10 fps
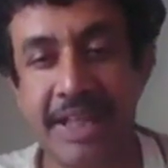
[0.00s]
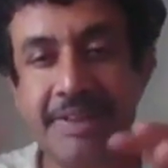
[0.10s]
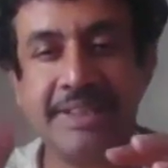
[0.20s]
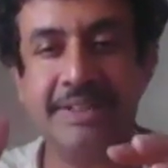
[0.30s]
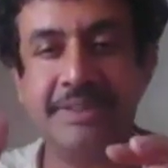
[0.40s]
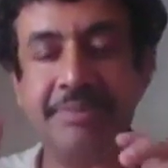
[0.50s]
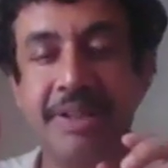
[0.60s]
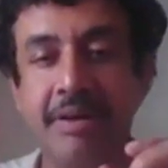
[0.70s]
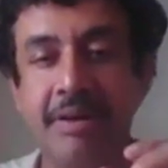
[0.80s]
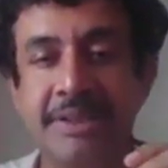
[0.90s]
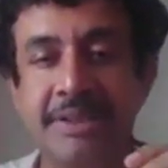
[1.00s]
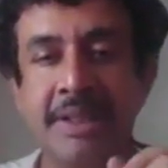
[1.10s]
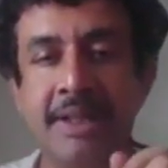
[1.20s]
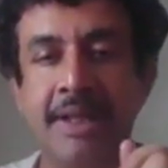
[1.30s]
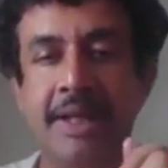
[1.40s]
by side because
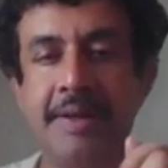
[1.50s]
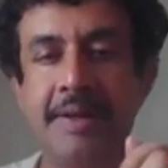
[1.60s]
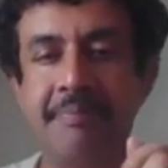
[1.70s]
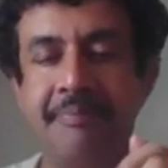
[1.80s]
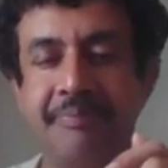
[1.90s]
uh,